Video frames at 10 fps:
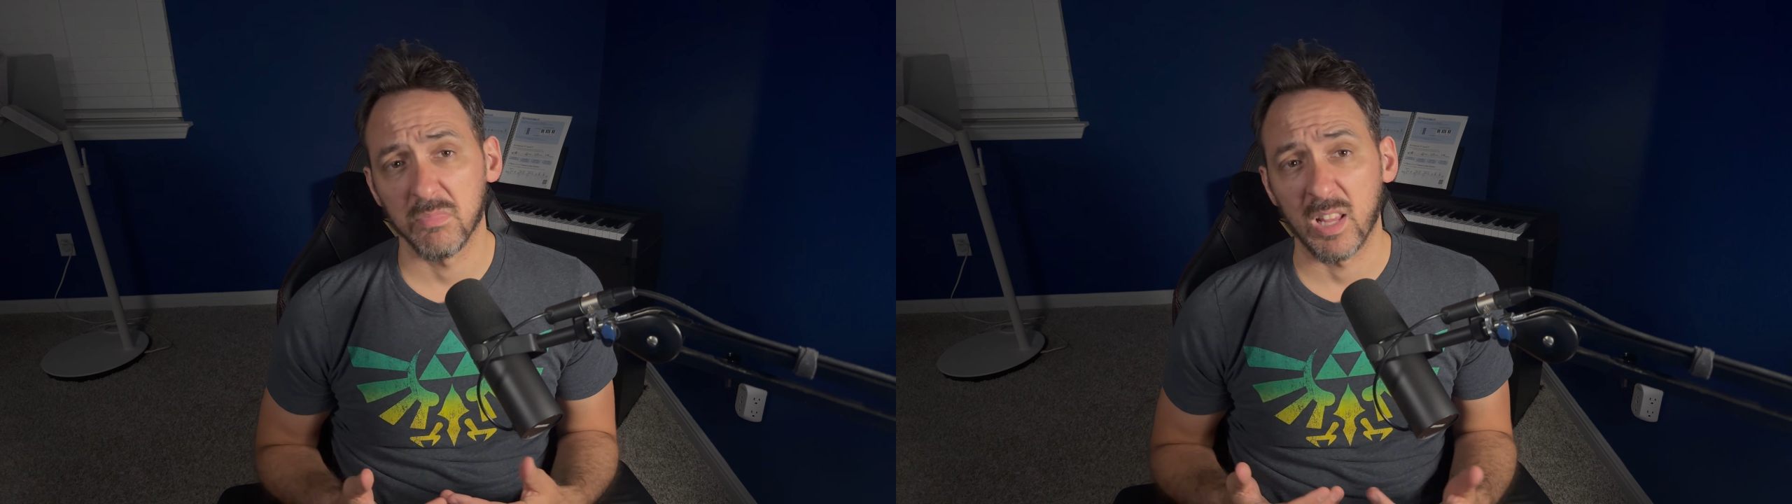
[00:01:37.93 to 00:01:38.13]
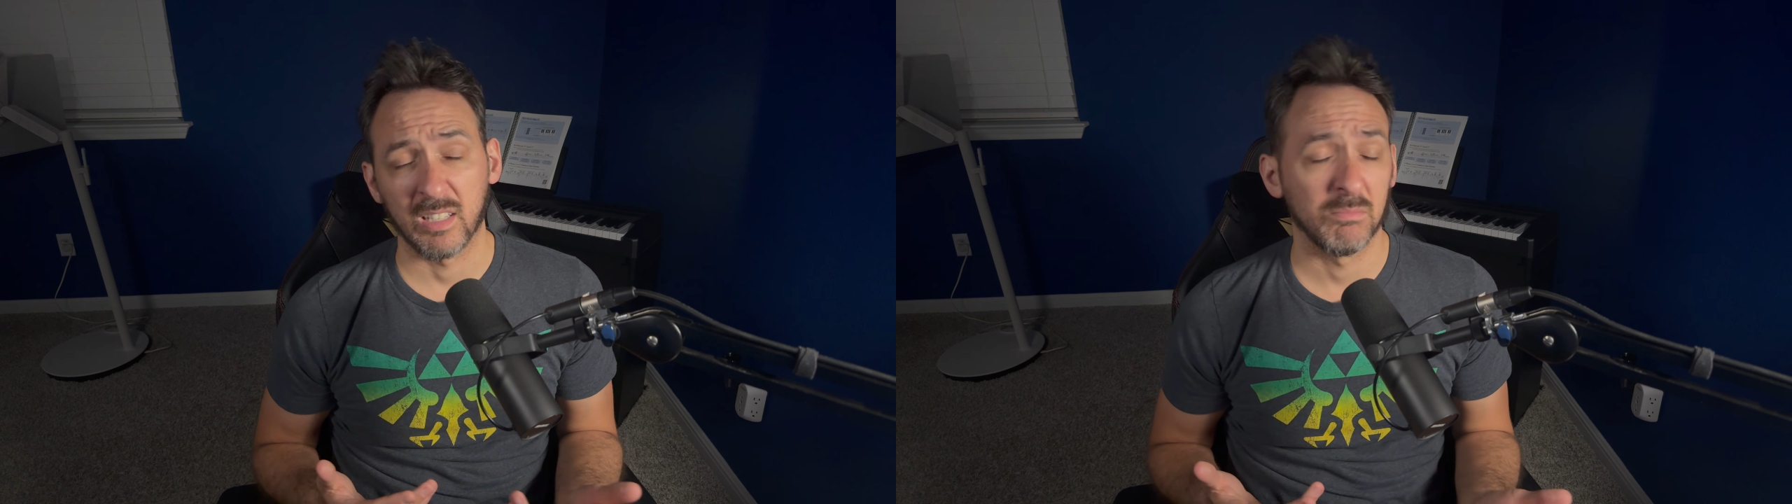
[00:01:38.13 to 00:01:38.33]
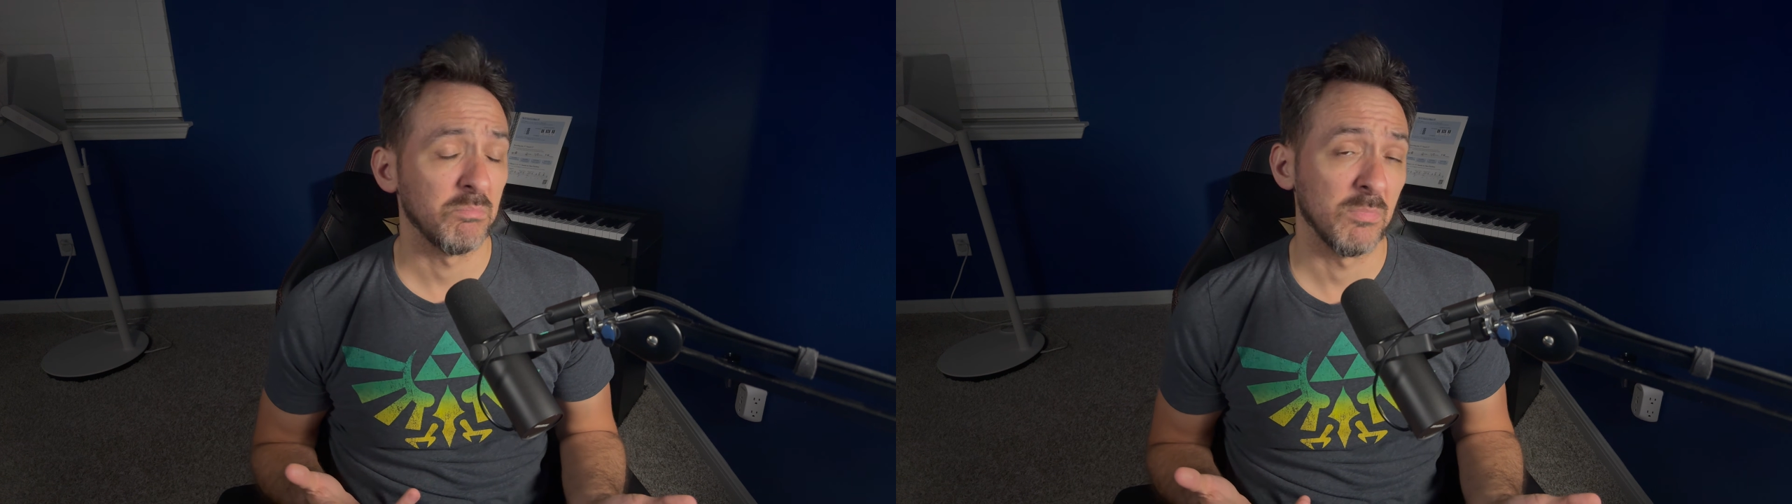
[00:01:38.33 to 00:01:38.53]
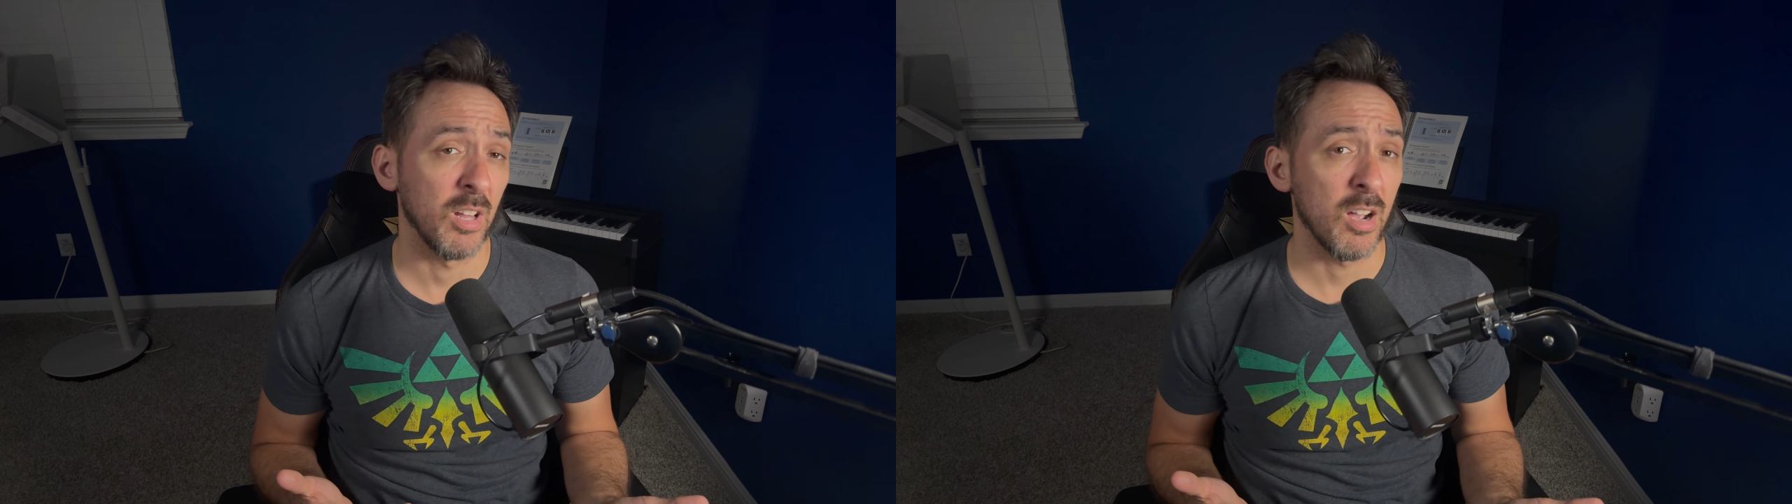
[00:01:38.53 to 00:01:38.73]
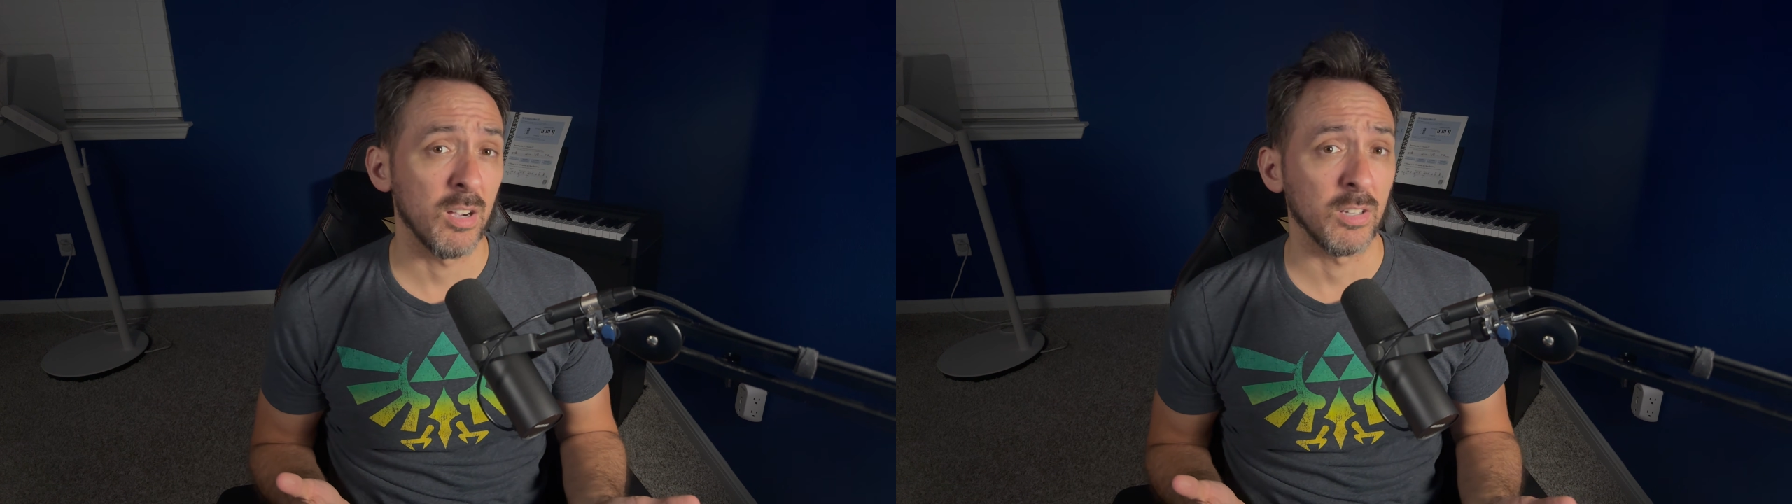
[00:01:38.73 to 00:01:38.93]
like
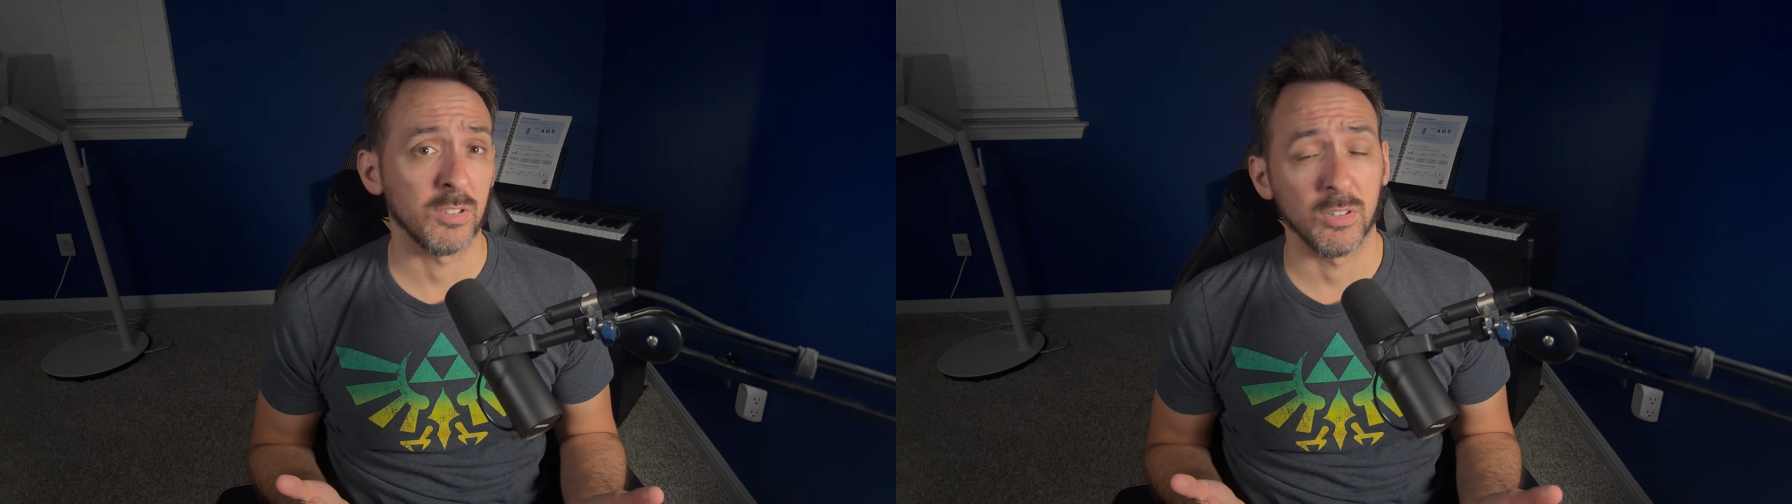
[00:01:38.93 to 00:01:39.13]
logs,